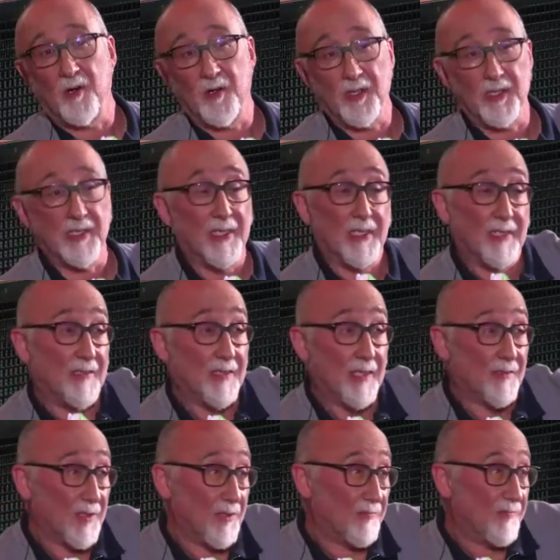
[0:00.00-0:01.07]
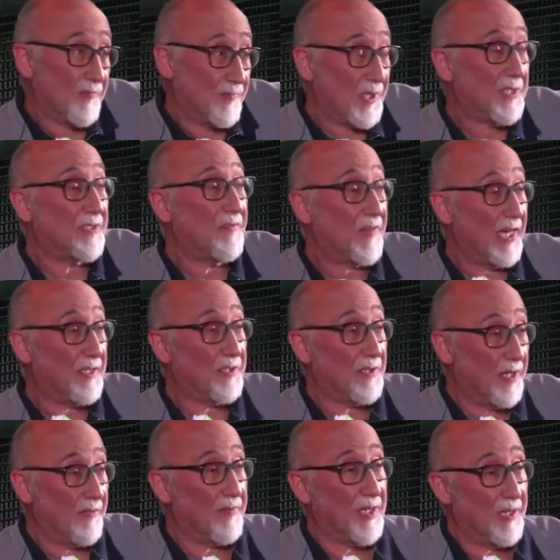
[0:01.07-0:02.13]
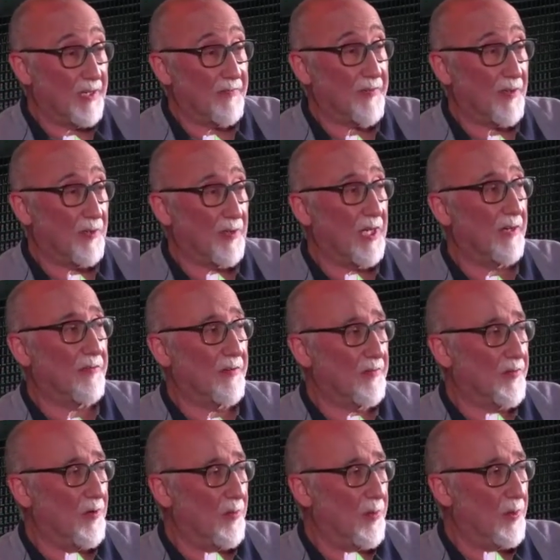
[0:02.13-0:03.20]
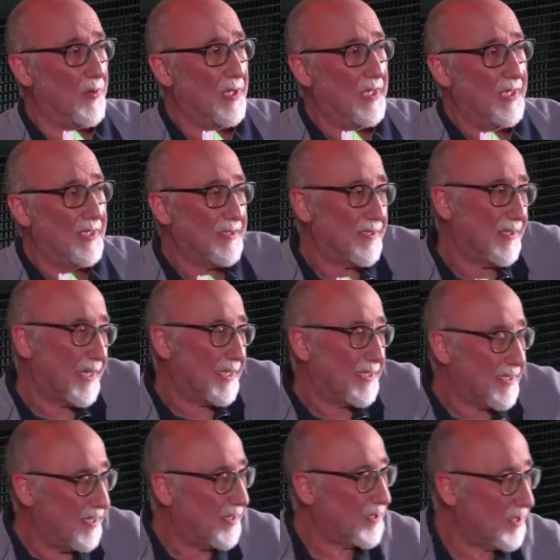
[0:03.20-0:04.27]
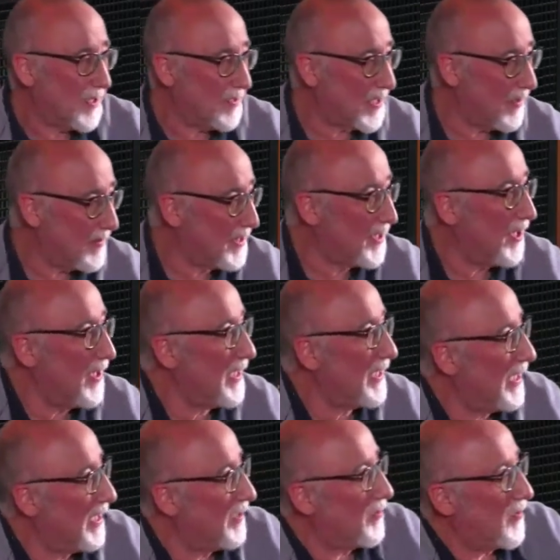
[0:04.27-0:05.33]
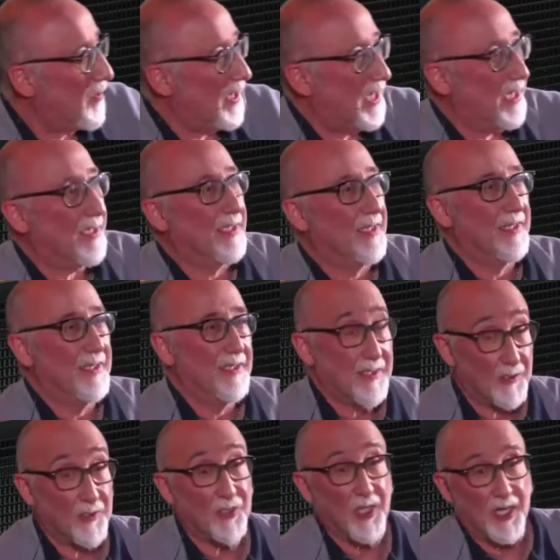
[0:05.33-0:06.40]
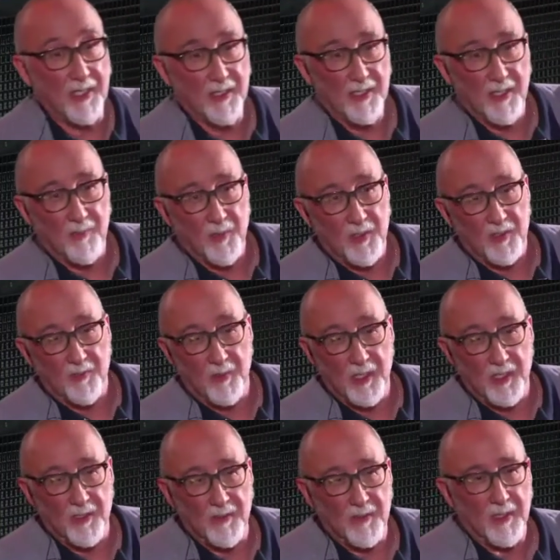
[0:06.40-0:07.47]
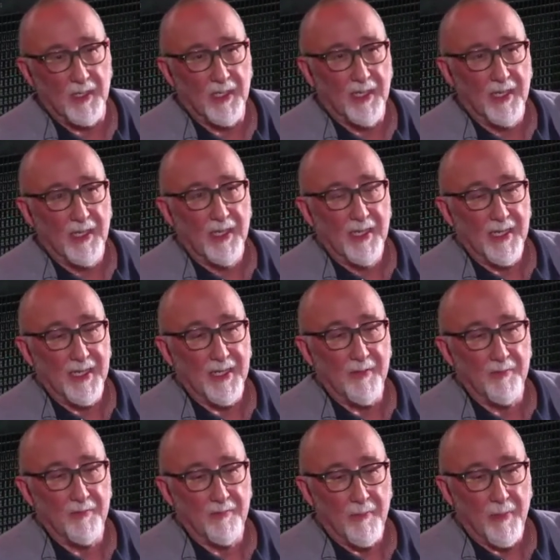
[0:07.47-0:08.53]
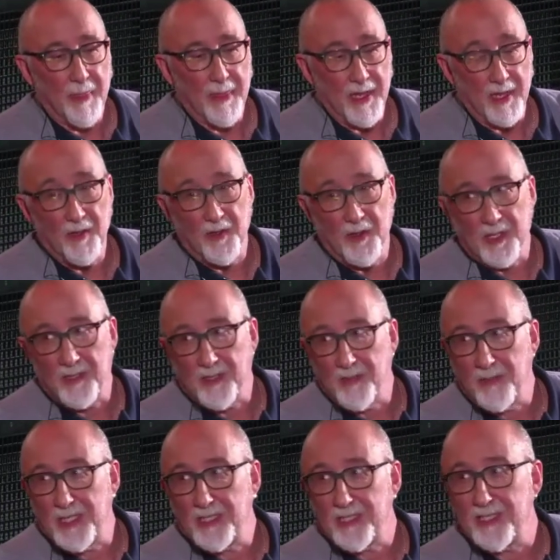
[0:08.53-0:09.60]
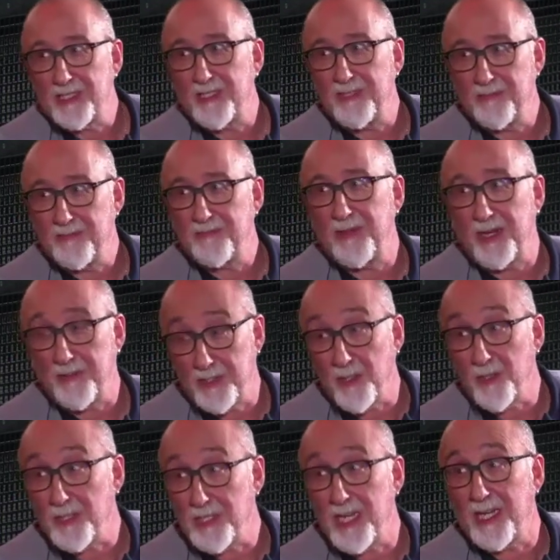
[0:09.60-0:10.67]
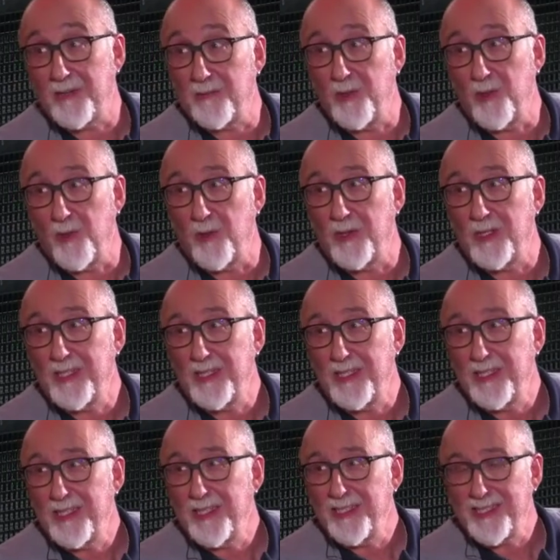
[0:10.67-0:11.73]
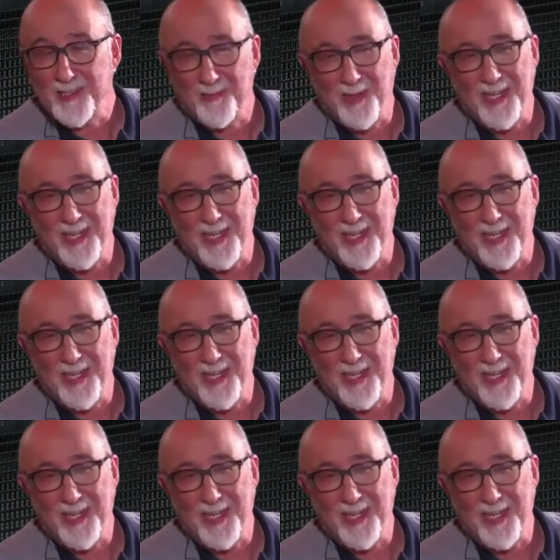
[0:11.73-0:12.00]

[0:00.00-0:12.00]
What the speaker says: on. And, she'll have a lifelong love of football. So that kind of shows how a tiny little thing can change someone's world. The other thing I'm going to mention is Maradona's handball. Because